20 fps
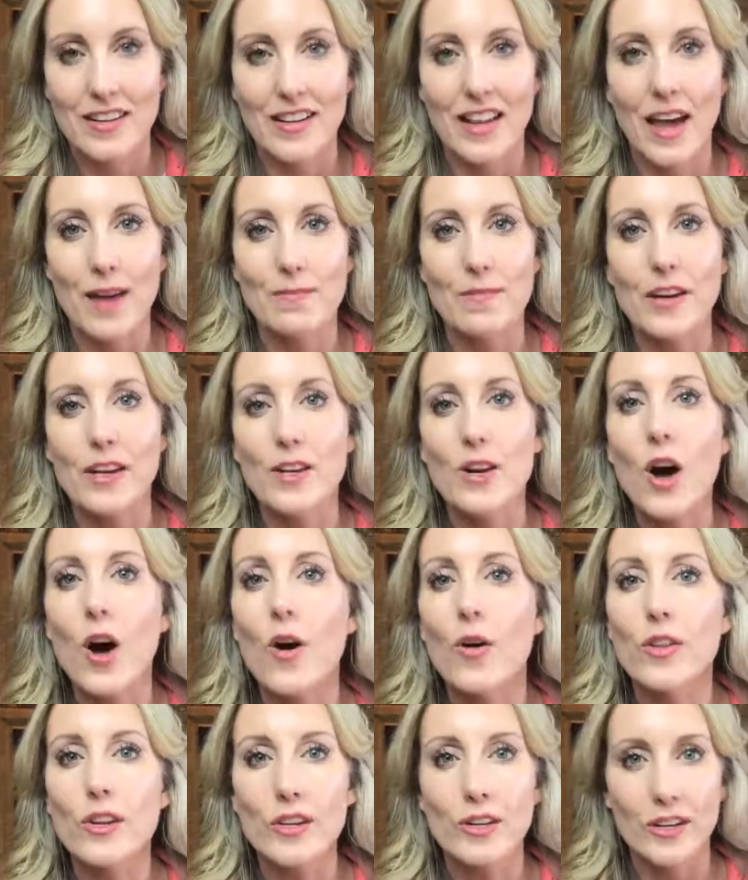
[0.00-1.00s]
Let me
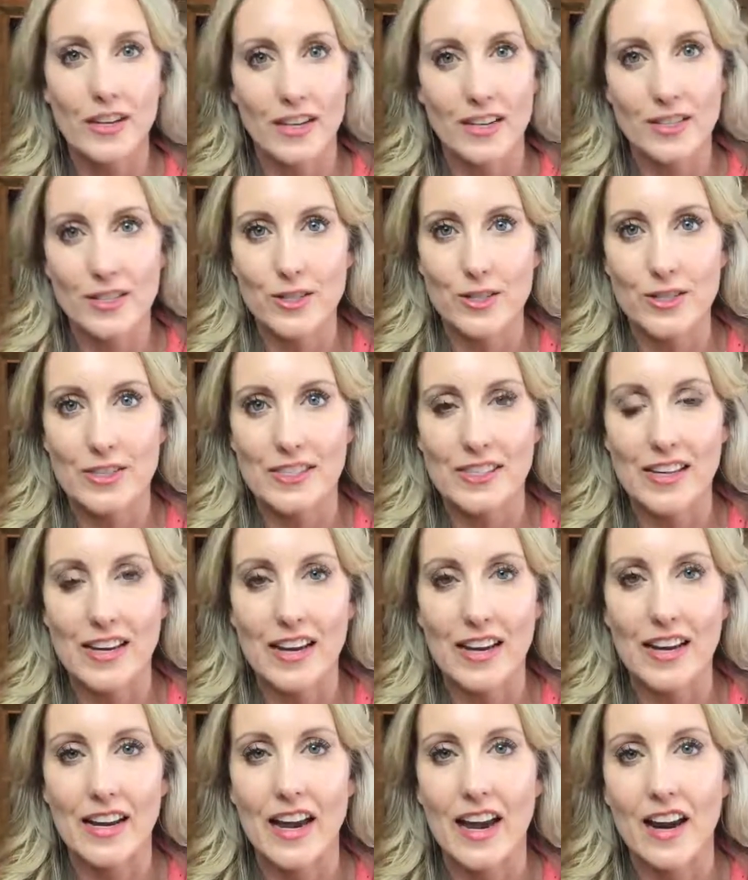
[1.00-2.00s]
know that you're
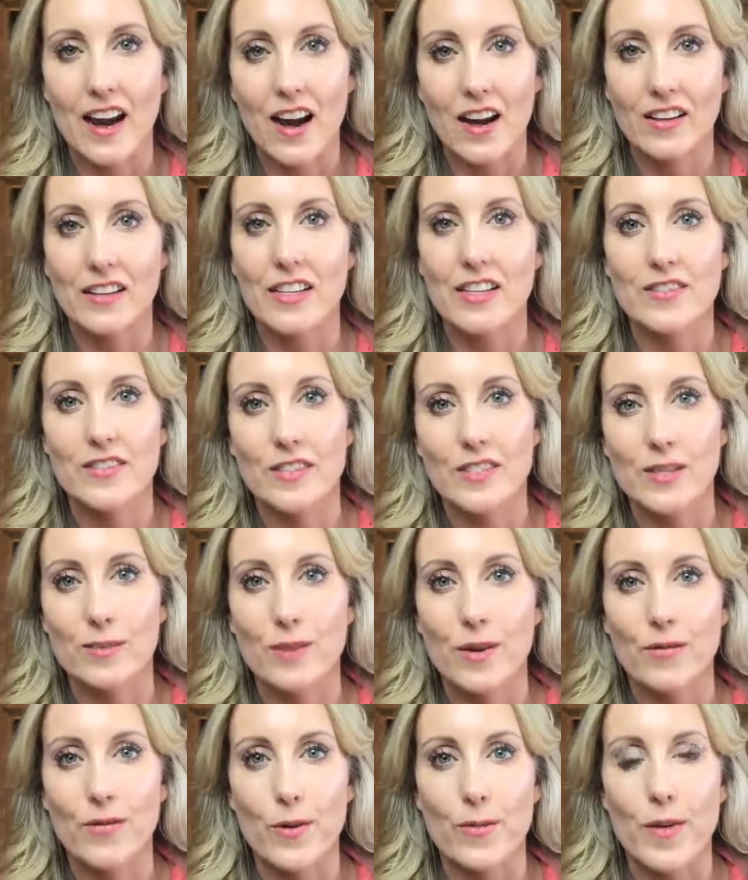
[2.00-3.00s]
interested and I'll give you
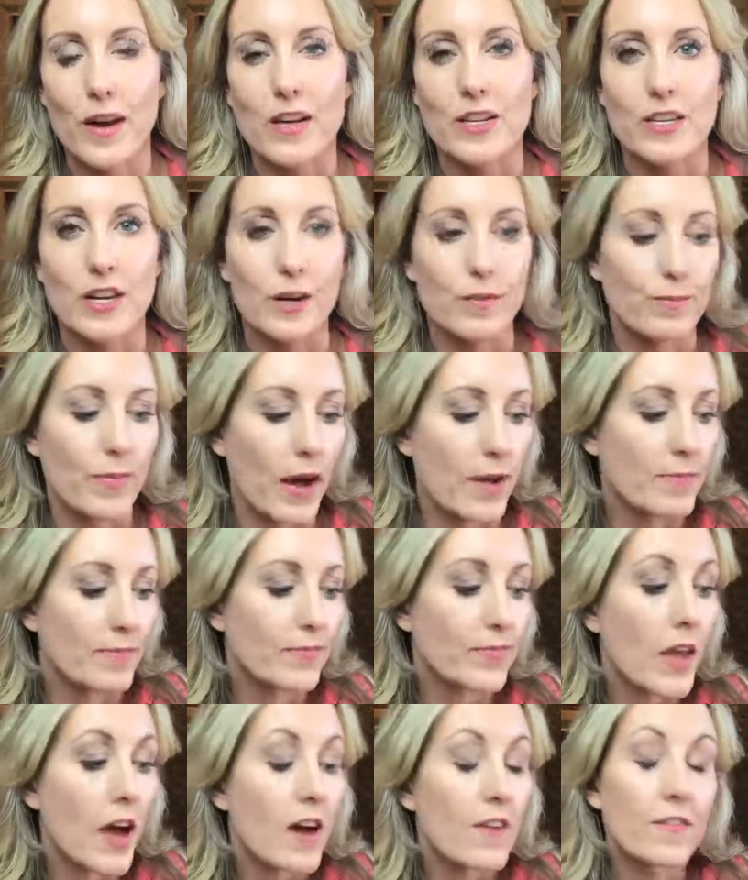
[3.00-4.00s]
some information. But
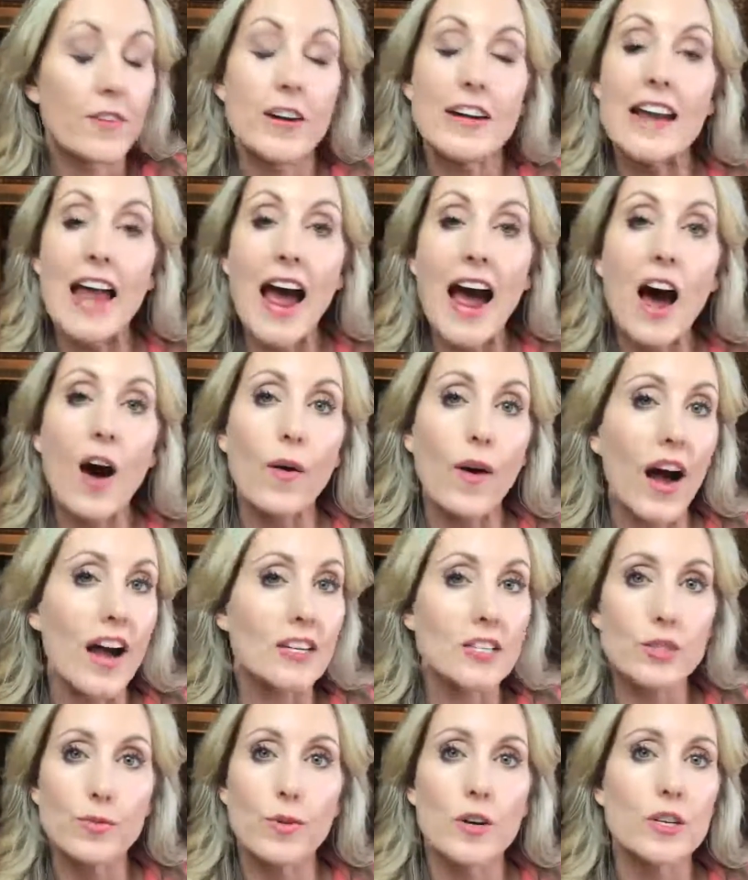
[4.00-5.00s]
for now,
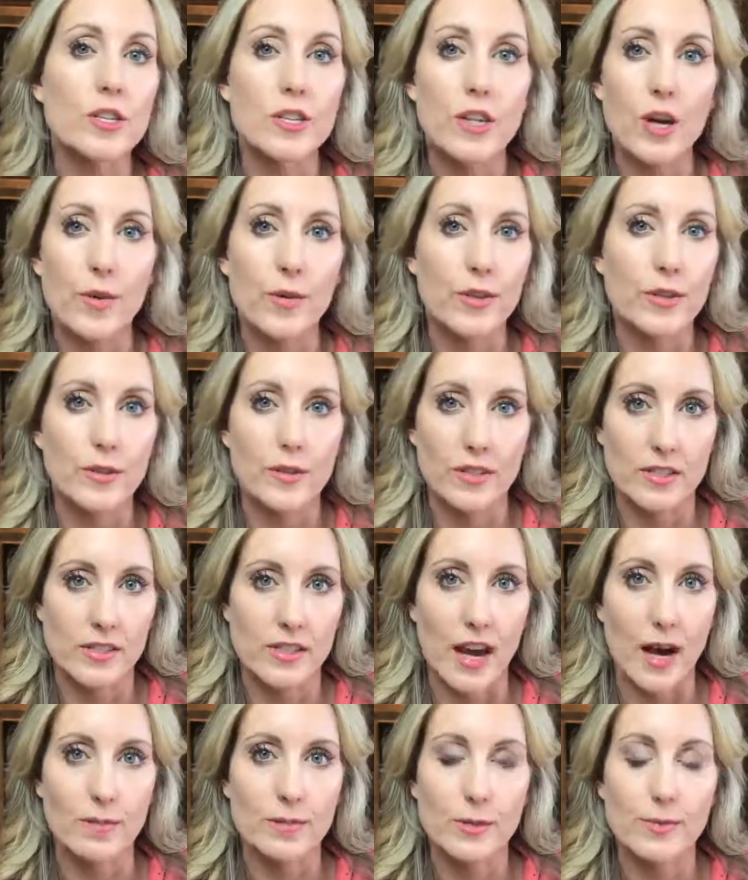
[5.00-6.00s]
I just want to share with you the
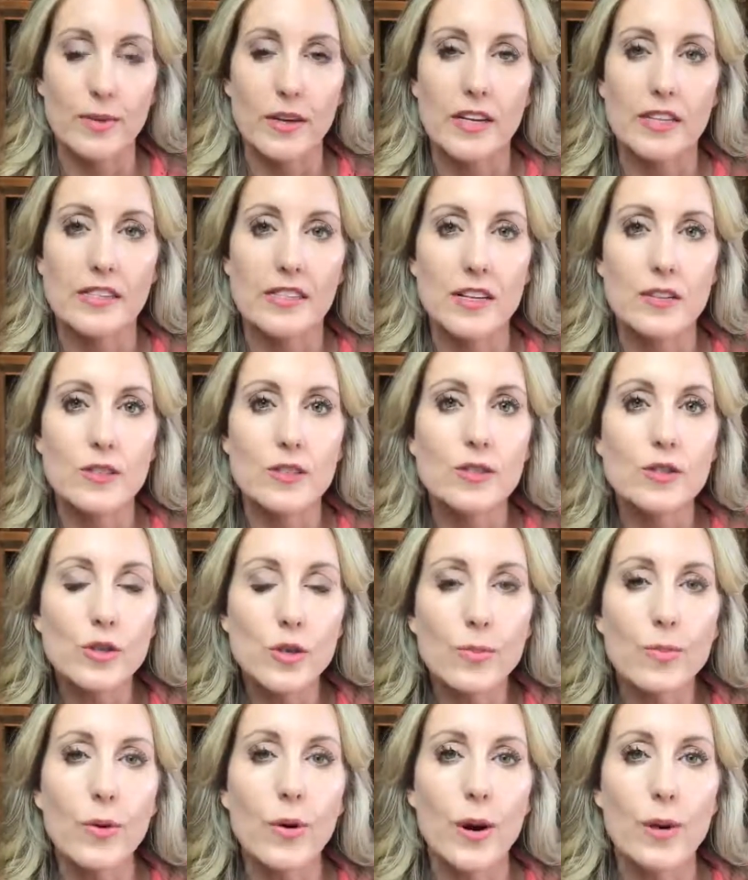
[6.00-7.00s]
steps because they're
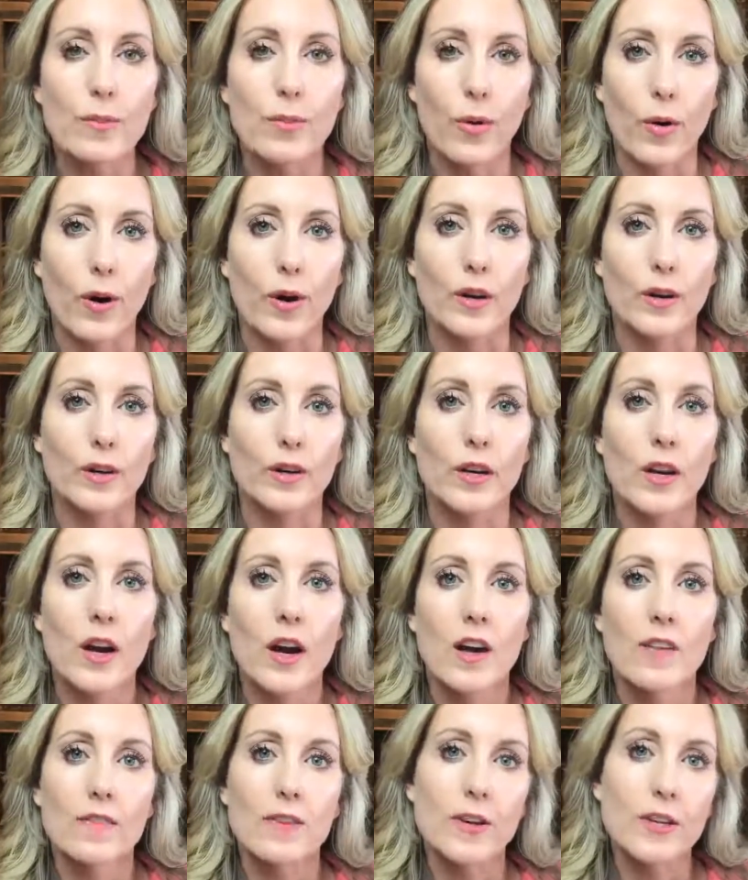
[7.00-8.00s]
super important
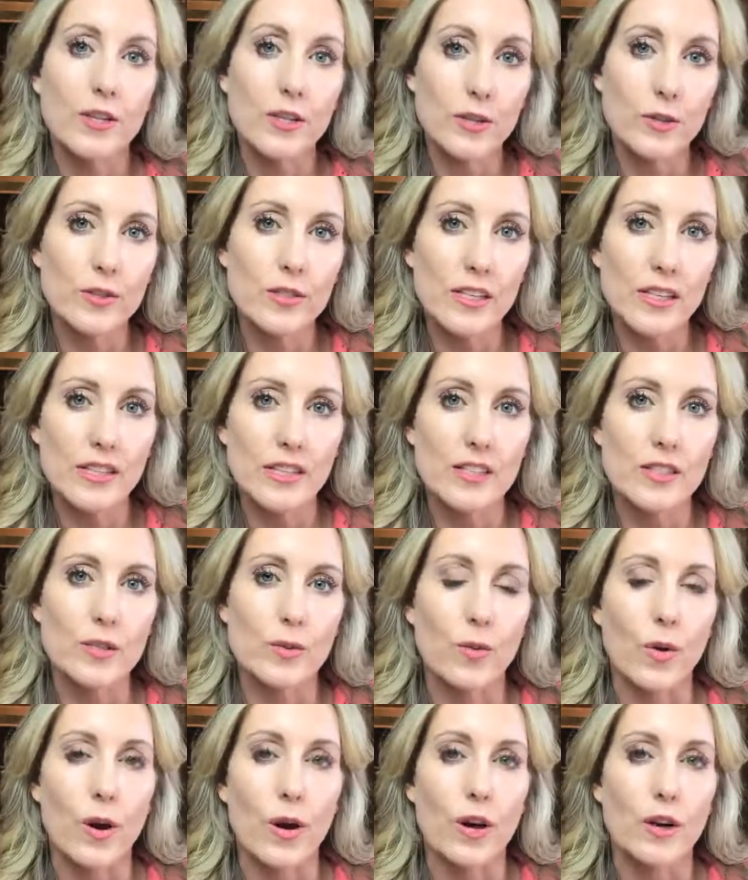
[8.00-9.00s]
for using this
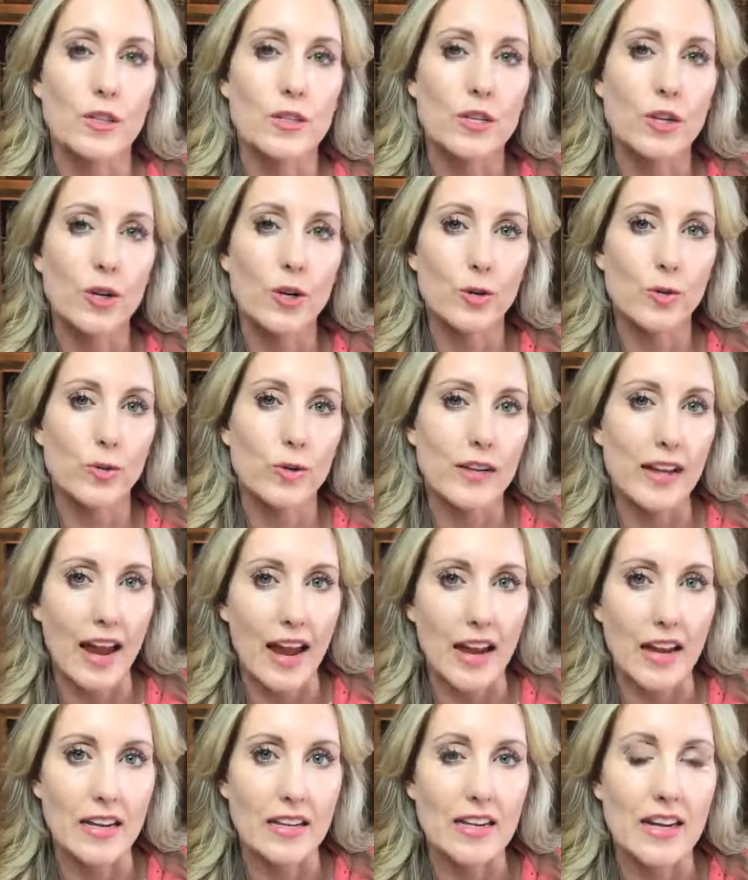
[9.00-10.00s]
word to
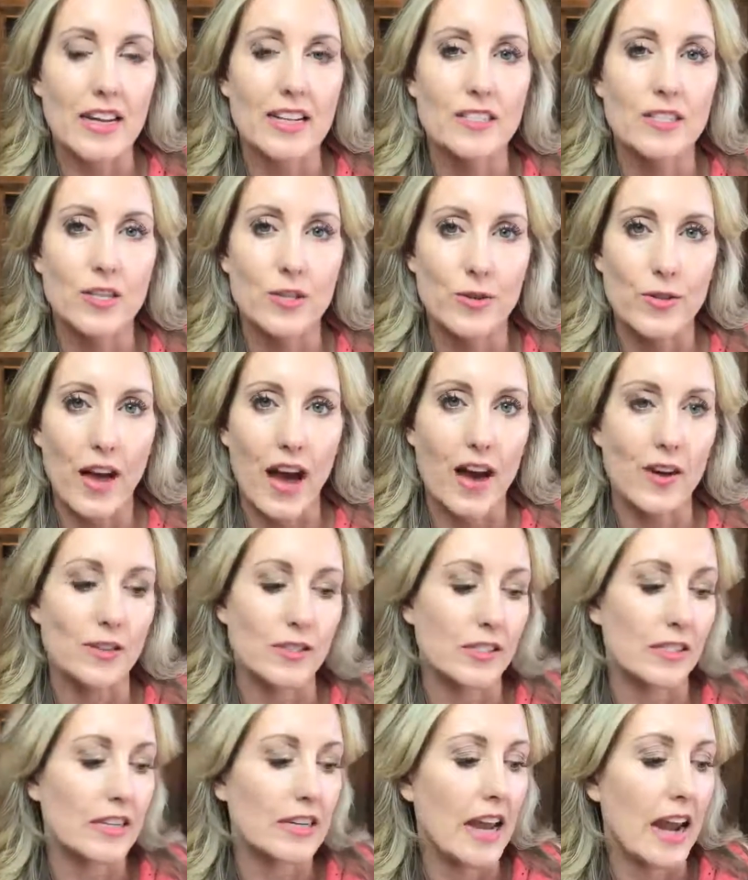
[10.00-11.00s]
create in
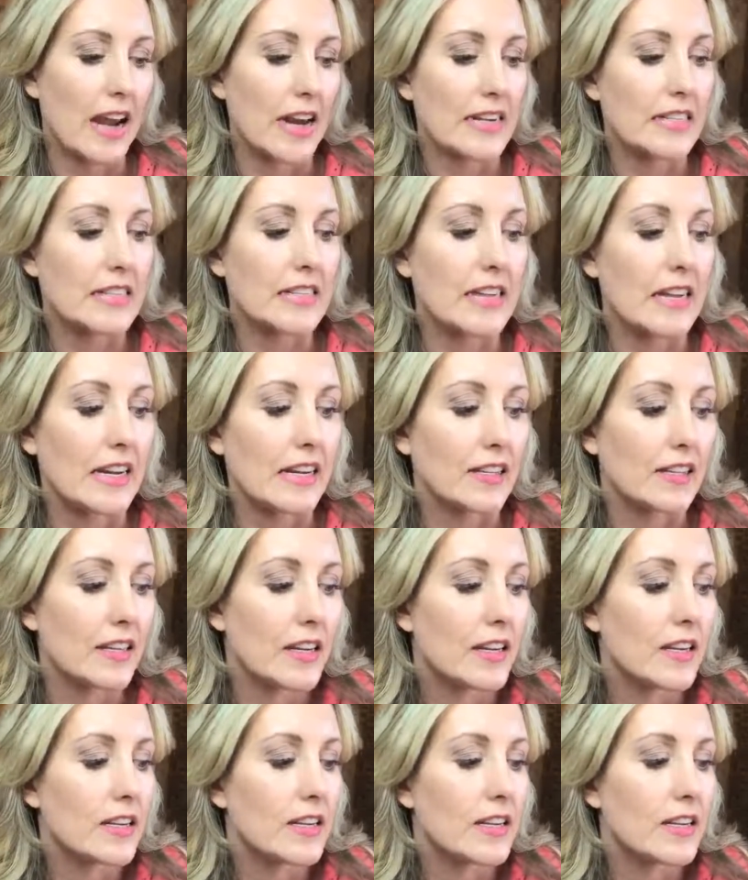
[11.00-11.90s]
2018.